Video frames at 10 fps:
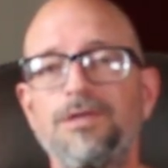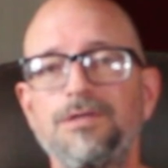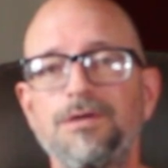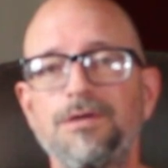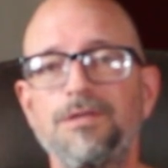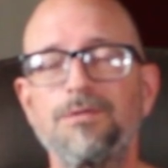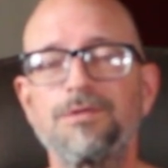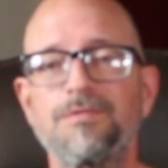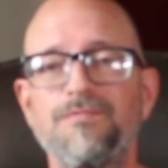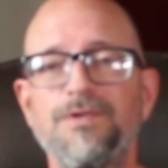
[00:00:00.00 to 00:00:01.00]
Sorry, there were
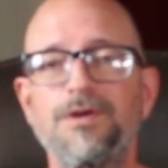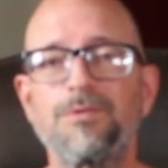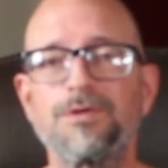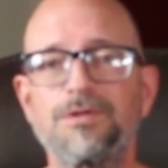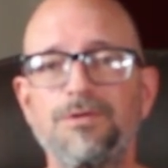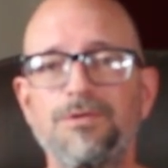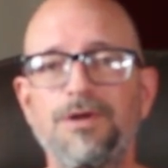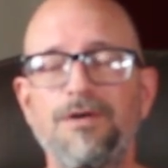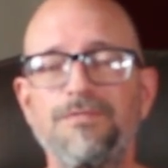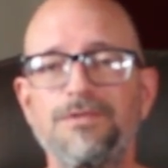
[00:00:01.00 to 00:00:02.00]
some fireworks going off.